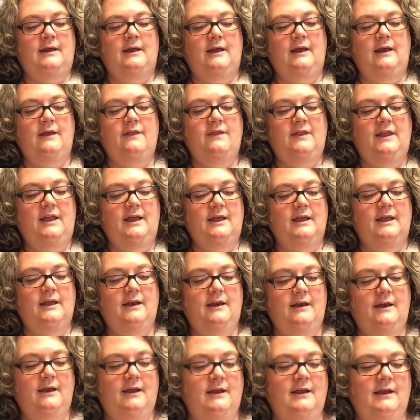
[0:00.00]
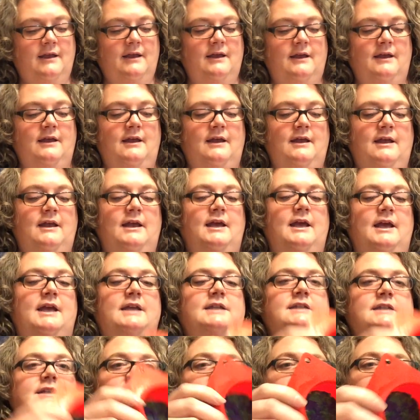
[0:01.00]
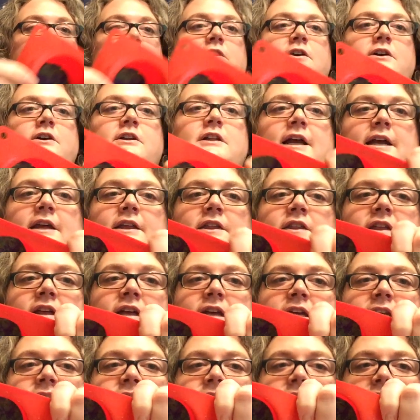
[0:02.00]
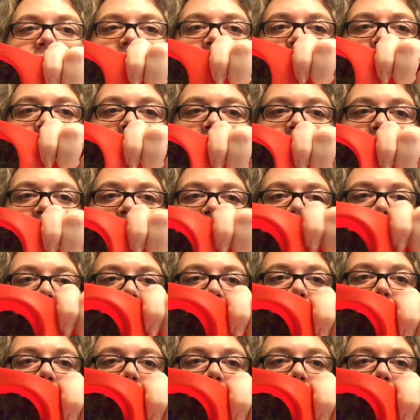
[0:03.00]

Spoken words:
And then it's going to look like this in the bottom of your